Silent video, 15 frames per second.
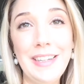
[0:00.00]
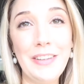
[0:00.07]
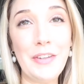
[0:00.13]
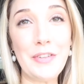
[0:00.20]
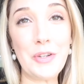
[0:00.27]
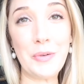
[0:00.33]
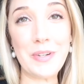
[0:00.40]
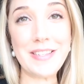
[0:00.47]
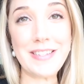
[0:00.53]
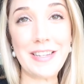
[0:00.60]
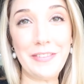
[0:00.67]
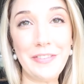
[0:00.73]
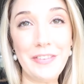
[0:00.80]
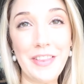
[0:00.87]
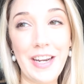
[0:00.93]
there's always
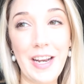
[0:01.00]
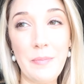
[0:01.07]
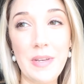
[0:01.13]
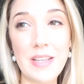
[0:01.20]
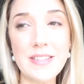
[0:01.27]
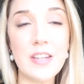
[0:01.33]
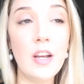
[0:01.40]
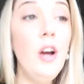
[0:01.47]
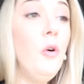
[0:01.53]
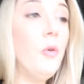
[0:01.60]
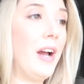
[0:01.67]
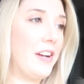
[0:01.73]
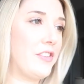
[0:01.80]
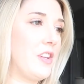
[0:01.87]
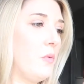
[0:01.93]
stuff that I missed.
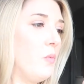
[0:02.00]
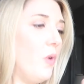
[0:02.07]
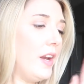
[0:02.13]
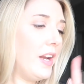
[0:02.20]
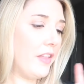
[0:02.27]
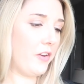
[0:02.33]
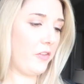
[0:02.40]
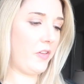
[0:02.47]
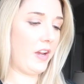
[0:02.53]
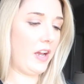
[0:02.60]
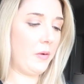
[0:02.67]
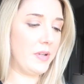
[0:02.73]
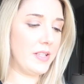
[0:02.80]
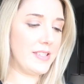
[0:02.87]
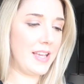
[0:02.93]
Oh, actually, one other thing
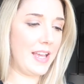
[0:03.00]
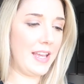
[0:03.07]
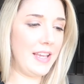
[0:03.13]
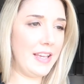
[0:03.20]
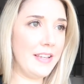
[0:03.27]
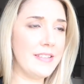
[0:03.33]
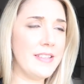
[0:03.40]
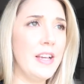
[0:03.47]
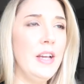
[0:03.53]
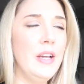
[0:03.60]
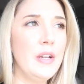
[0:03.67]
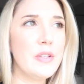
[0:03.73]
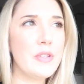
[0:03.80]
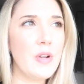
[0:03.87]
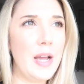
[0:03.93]
I would say is,
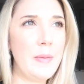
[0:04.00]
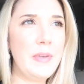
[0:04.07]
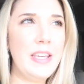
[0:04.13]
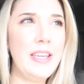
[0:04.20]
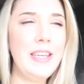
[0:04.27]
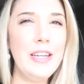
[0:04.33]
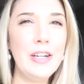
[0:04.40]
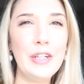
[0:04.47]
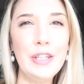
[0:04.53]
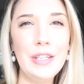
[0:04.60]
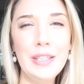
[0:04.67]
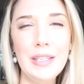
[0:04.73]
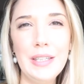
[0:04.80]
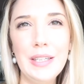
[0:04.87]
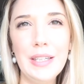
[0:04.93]
so I'm
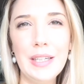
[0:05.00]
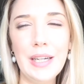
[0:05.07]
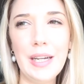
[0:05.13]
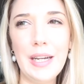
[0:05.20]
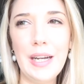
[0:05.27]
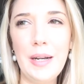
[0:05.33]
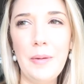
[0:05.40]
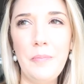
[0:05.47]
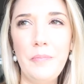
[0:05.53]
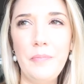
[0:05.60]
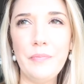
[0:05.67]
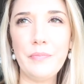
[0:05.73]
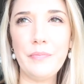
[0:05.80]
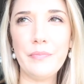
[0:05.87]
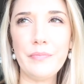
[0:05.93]
here um,